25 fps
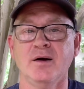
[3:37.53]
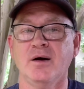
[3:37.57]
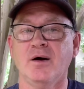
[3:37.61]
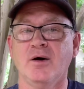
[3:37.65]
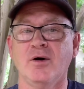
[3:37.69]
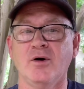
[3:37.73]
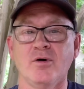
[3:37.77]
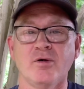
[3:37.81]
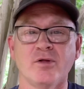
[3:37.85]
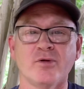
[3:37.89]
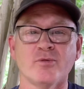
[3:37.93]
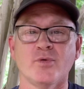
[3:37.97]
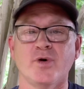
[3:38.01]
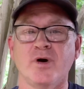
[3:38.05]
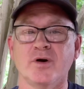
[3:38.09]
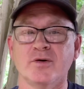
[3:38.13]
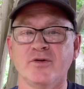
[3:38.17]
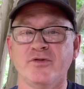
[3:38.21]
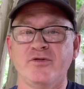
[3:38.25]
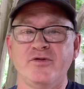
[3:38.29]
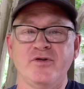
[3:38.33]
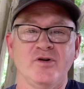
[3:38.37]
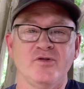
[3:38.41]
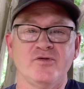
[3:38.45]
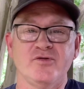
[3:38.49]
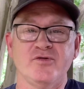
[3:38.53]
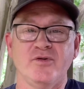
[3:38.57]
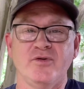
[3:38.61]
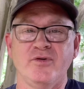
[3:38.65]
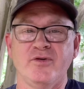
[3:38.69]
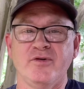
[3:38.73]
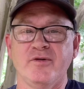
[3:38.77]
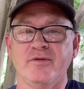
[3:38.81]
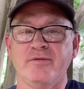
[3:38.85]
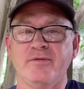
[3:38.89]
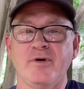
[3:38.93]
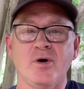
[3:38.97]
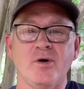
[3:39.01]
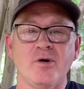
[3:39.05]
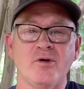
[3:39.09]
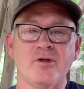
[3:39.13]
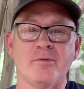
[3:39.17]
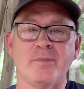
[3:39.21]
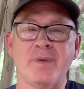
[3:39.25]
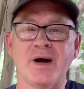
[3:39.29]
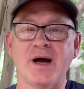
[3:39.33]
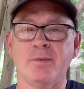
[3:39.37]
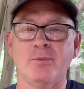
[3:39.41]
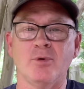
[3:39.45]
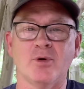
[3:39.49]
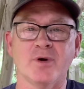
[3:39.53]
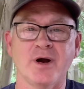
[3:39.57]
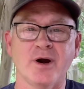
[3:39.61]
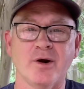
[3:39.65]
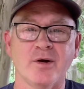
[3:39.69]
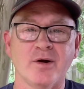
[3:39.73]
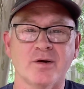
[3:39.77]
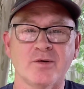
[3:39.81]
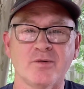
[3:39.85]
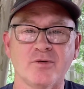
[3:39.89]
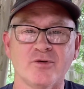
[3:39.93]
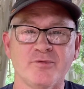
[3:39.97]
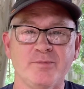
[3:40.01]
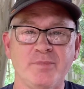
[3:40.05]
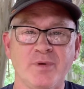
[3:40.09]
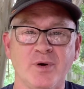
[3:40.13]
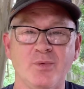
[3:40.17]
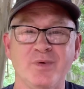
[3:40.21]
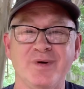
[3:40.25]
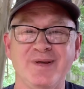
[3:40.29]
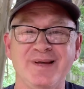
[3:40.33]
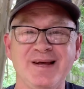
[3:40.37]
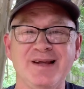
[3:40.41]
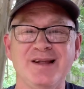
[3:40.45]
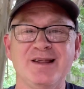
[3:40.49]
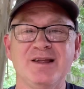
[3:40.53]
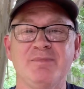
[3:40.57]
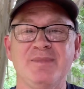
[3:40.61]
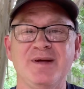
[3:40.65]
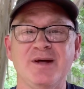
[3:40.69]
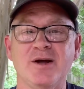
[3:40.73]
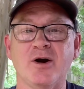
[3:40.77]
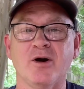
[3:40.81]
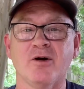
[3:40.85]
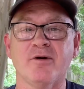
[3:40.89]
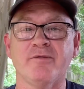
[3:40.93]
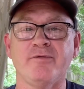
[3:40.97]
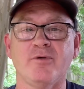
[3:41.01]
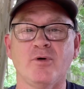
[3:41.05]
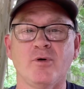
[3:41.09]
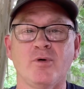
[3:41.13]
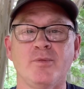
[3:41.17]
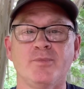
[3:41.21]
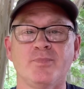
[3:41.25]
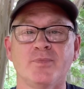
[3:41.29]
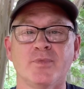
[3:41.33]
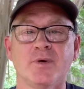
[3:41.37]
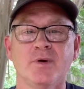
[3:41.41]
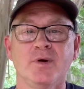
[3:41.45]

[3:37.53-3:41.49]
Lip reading: all the wrong decisions of all the Bible characters, but we need to be careful